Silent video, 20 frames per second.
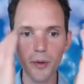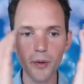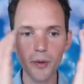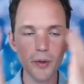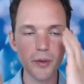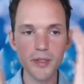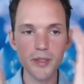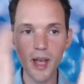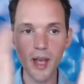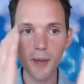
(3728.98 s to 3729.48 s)

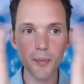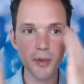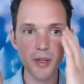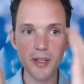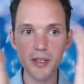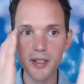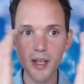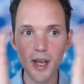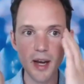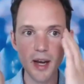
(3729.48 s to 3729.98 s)
Tap on the
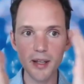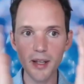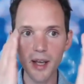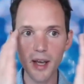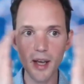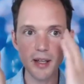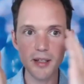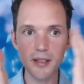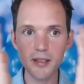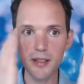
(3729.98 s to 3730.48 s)
side of the
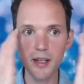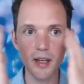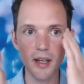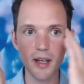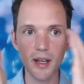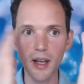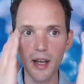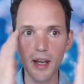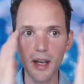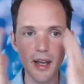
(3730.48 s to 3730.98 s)
eyes.
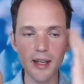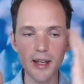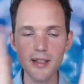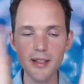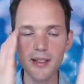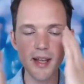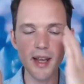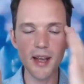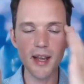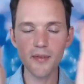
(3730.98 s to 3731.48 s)
It's
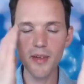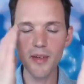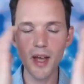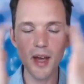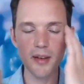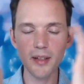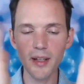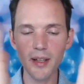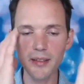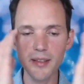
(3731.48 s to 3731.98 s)
safe now
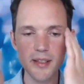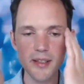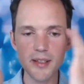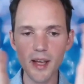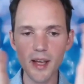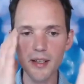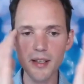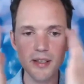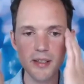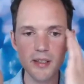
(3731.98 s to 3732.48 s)
to let the
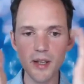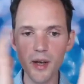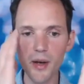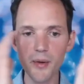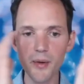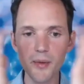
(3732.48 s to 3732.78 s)
sadness go.